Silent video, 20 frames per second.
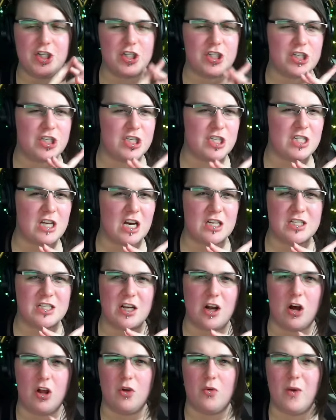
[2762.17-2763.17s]
just sucks
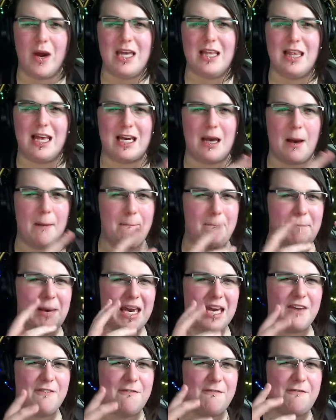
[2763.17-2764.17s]
it all away like a
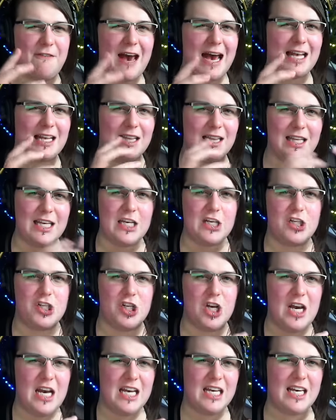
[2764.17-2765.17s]
big fat leech,